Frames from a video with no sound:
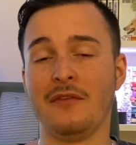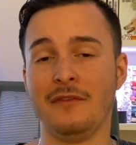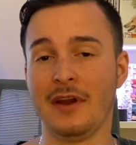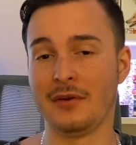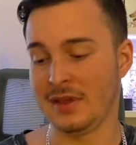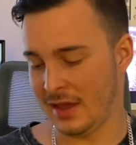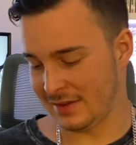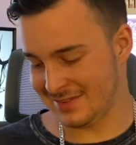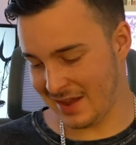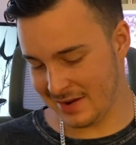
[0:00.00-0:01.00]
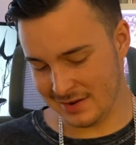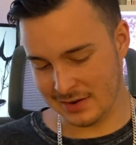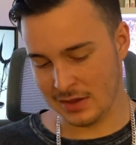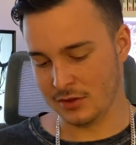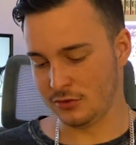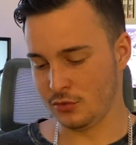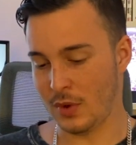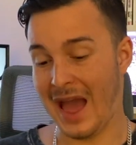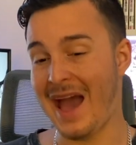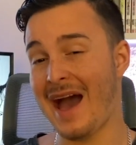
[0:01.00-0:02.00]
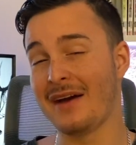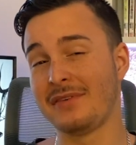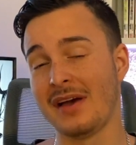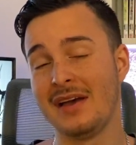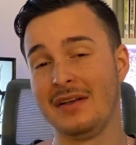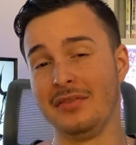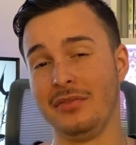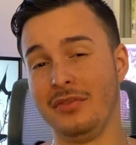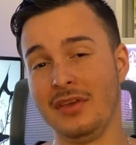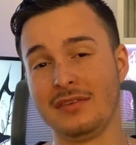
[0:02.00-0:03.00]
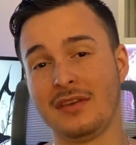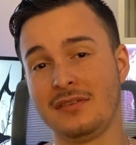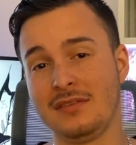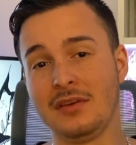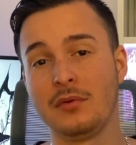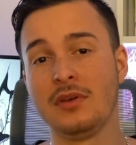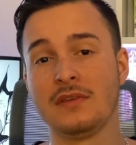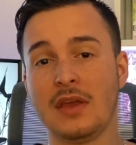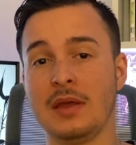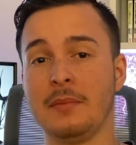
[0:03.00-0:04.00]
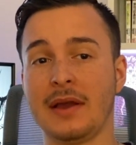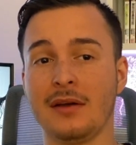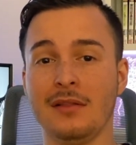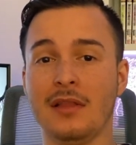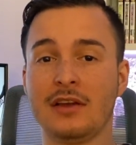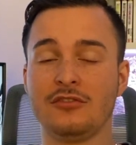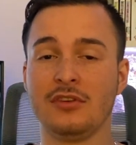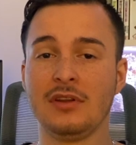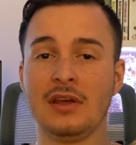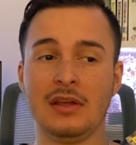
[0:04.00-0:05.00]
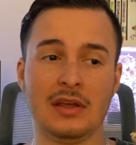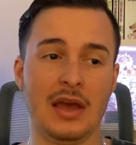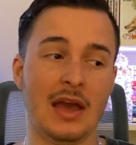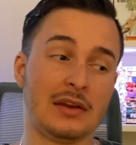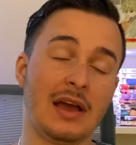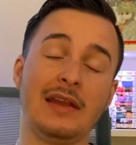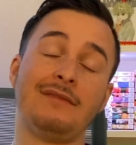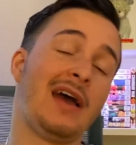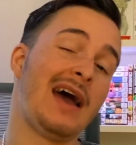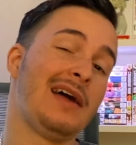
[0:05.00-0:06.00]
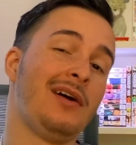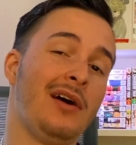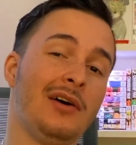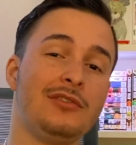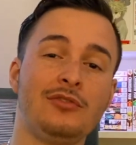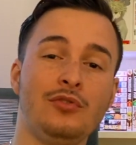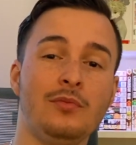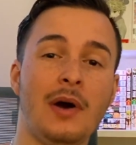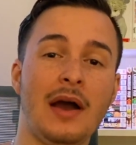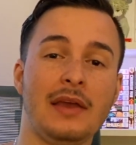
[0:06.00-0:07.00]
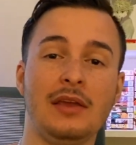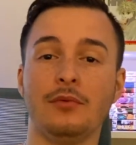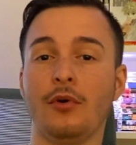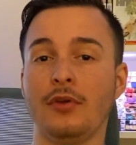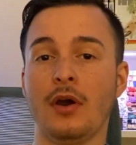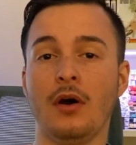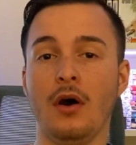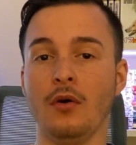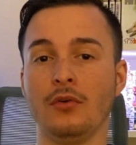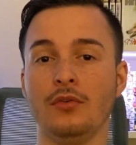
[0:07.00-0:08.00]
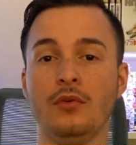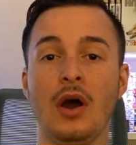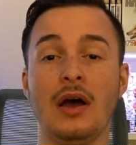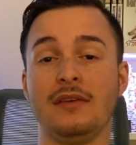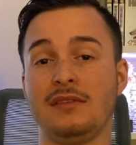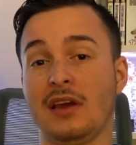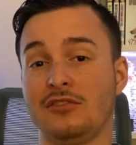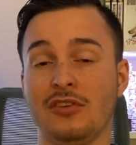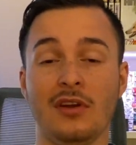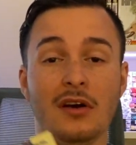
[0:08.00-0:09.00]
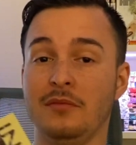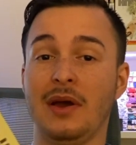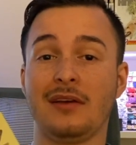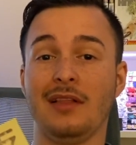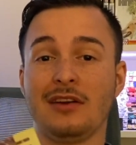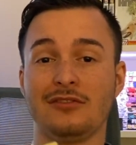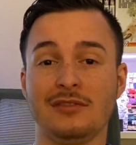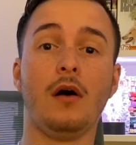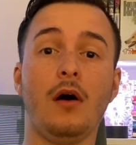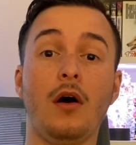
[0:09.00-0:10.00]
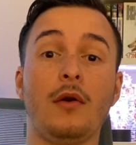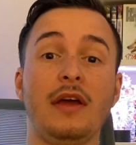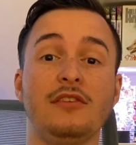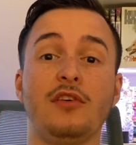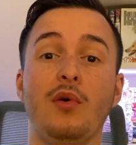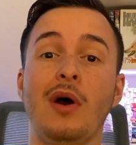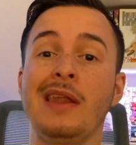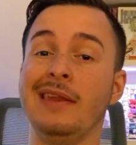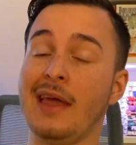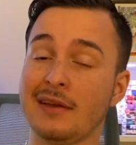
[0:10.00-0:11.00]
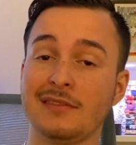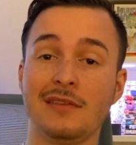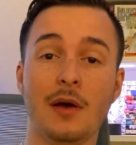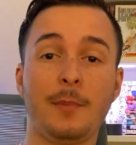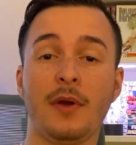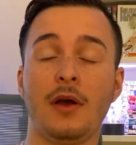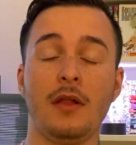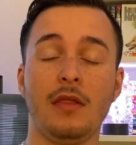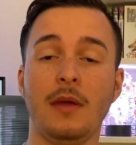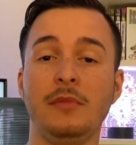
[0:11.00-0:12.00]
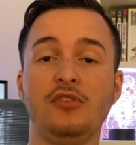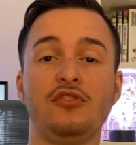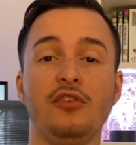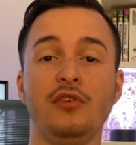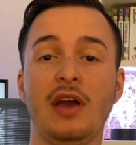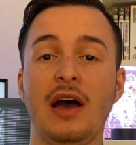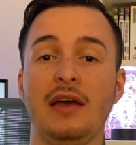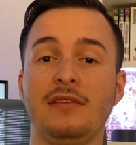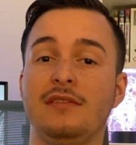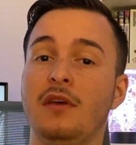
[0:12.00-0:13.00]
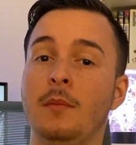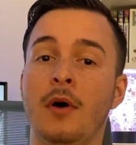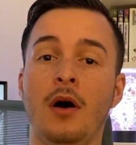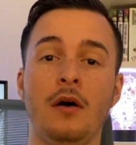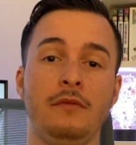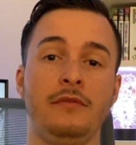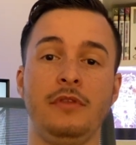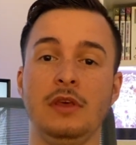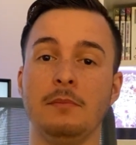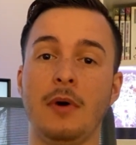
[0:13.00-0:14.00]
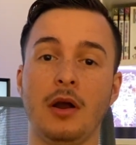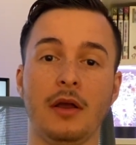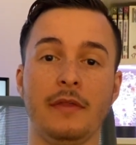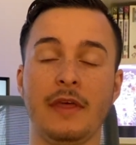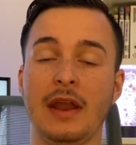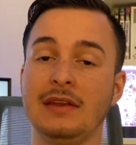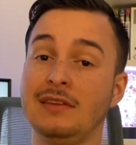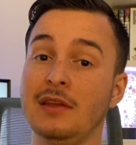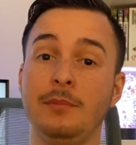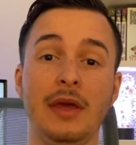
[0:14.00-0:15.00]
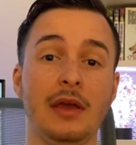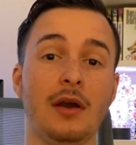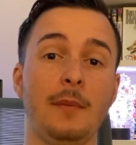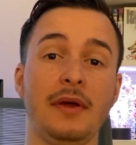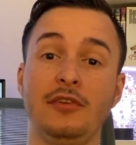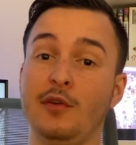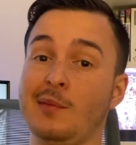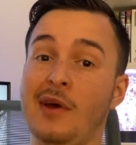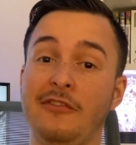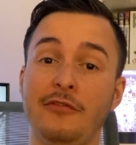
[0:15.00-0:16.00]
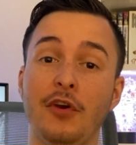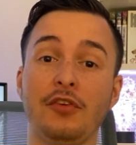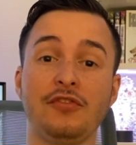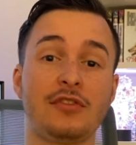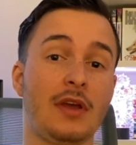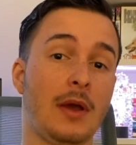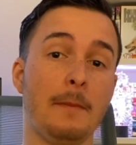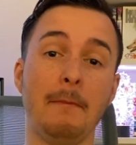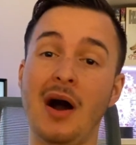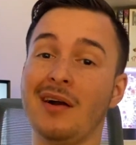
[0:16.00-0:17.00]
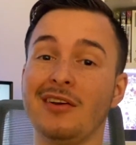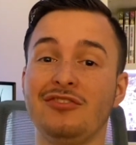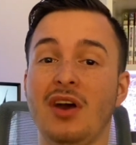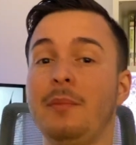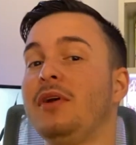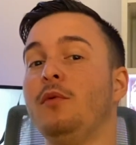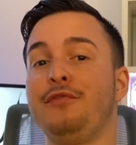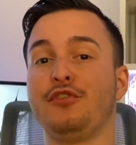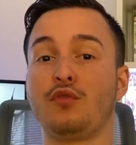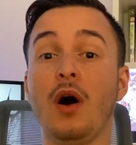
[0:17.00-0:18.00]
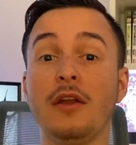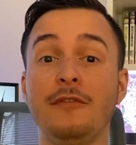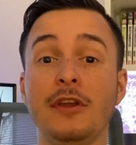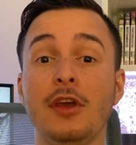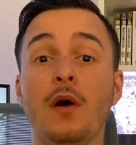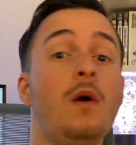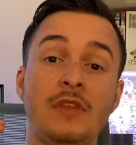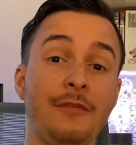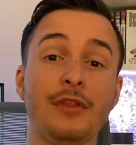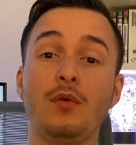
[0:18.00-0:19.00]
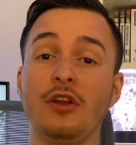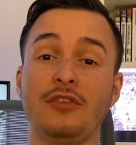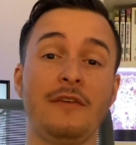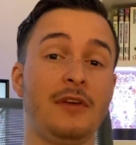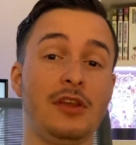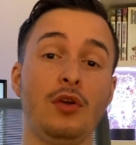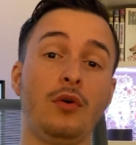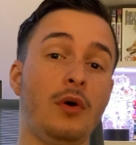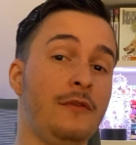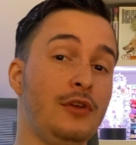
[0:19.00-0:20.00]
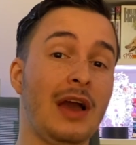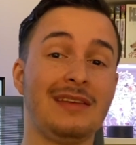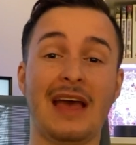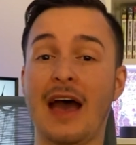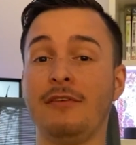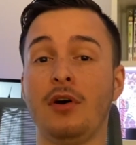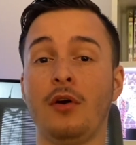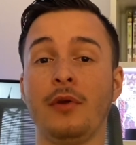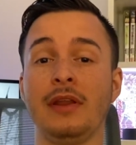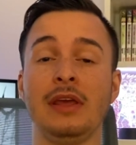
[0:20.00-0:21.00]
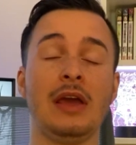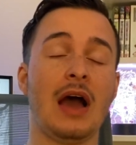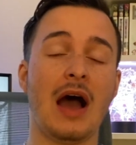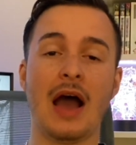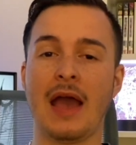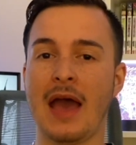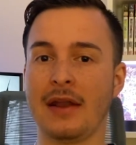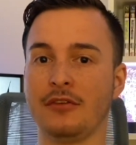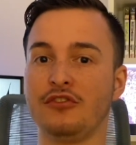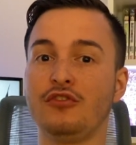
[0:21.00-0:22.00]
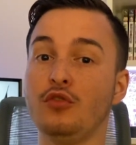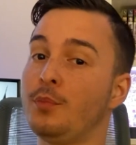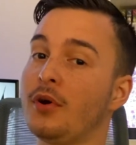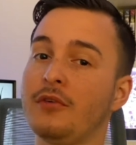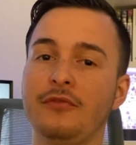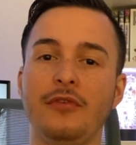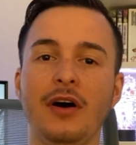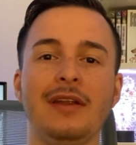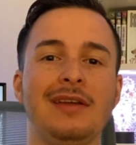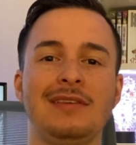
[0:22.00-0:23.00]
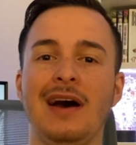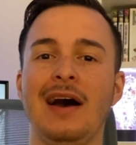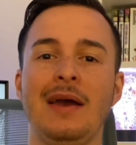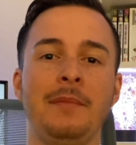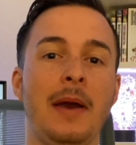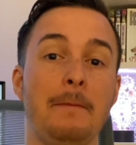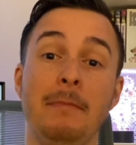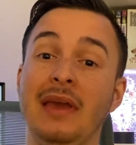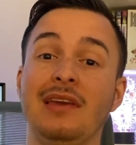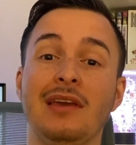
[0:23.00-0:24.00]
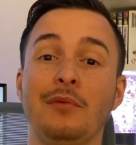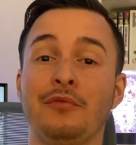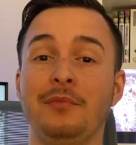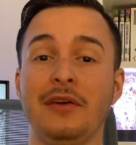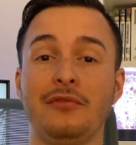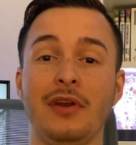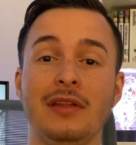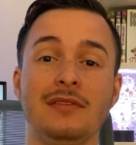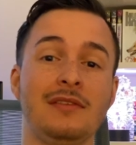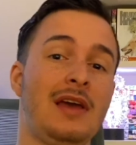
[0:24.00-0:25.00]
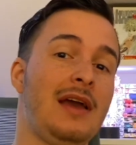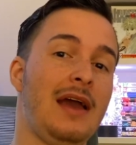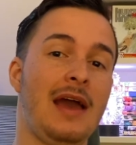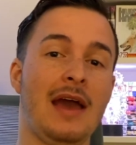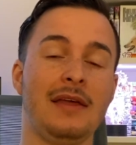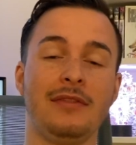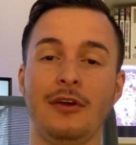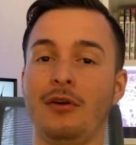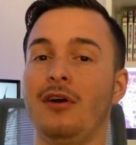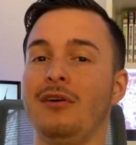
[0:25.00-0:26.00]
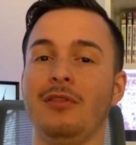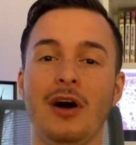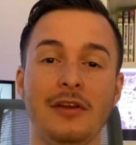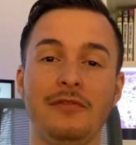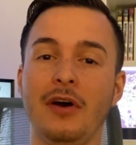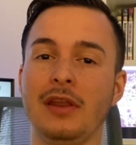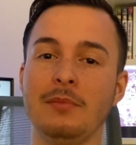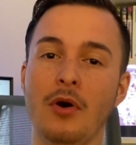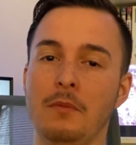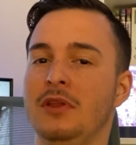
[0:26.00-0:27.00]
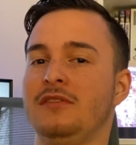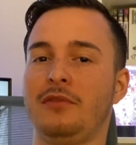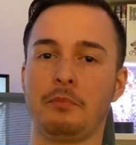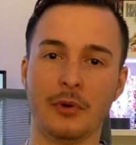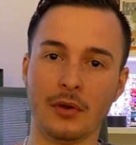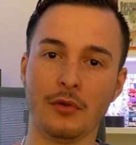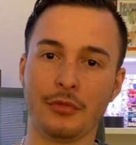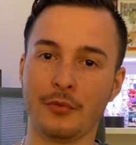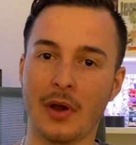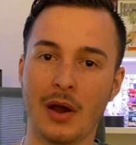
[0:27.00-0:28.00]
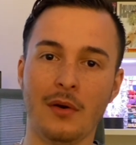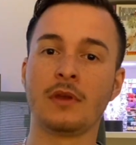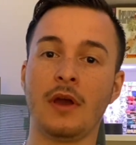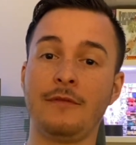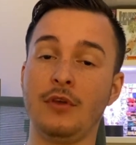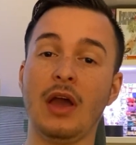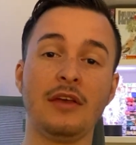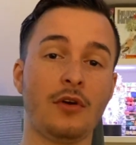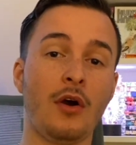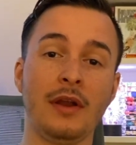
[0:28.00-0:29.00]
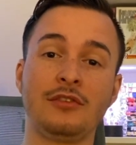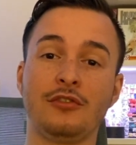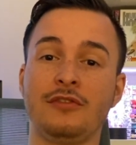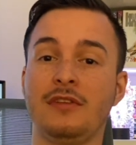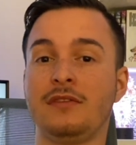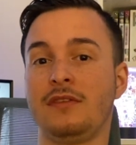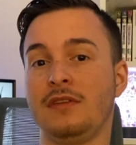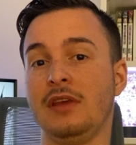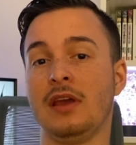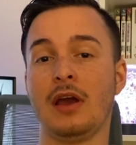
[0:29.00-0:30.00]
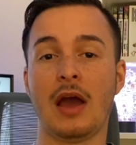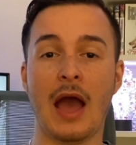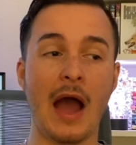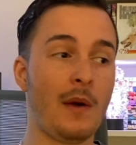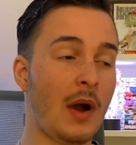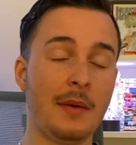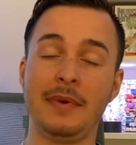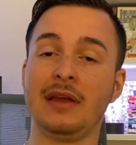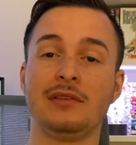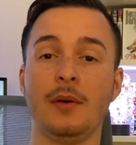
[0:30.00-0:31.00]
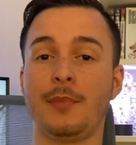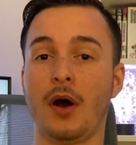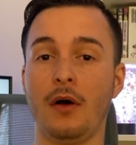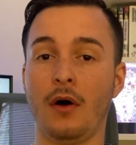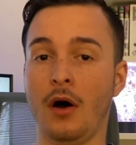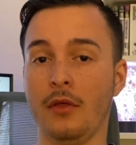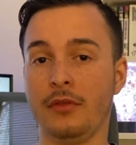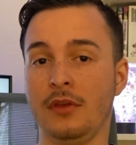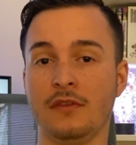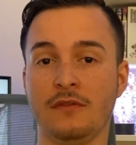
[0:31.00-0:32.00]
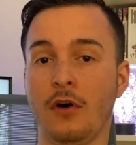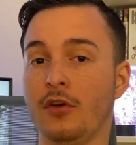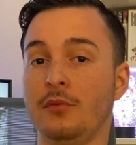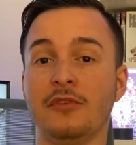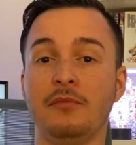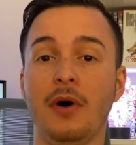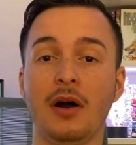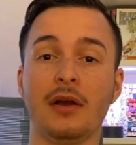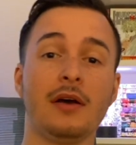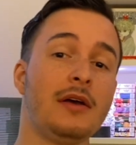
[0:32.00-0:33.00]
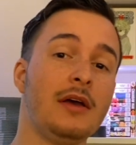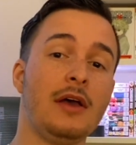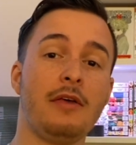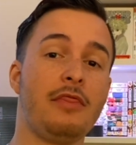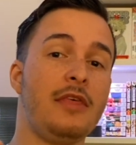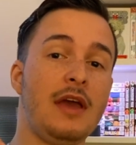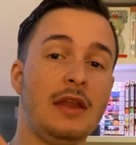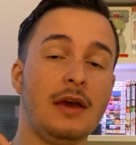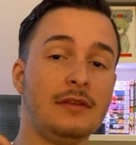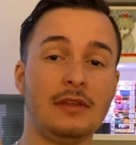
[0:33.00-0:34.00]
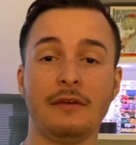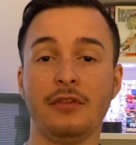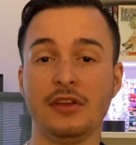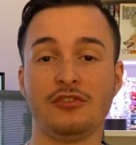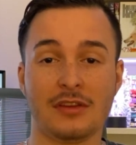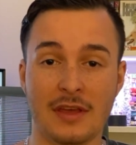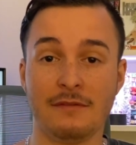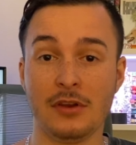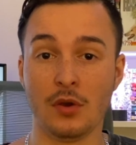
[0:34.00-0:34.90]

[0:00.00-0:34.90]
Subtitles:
very excited to have this series in my collection and kind of add on to my Hiroya Oku section of my collection. All right, so next up, let me show you guys some of the manga that I did pick up during my first manga shopping with the squad video. Definitely watch that video if you guys haven't already. I had a super fun time making it with my friends, and there are a lot of funny moments sprinkled throughout. If you guys are interested to see how I picked up all these volumes of manga, then definitely check that video